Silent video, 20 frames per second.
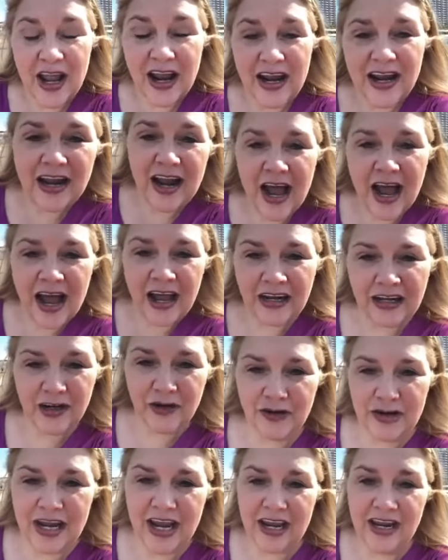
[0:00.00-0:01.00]
not
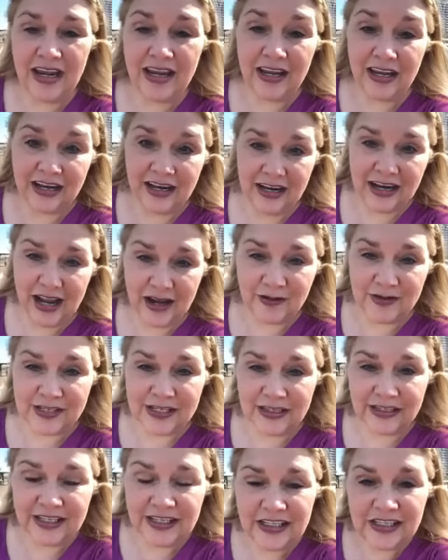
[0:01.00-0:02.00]
creating an in-house
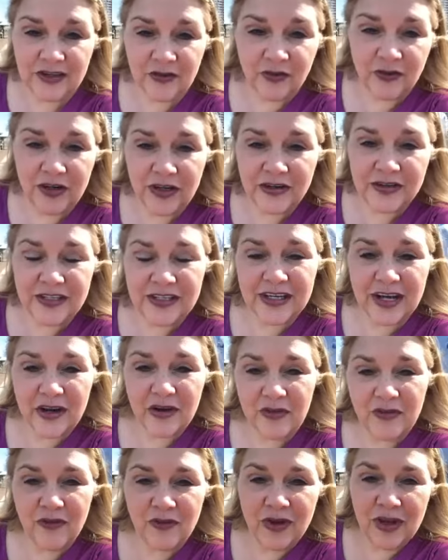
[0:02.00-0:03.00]
list for
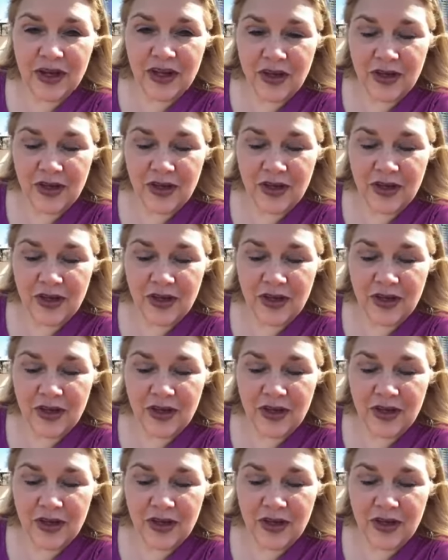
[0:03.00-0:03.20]
yourself,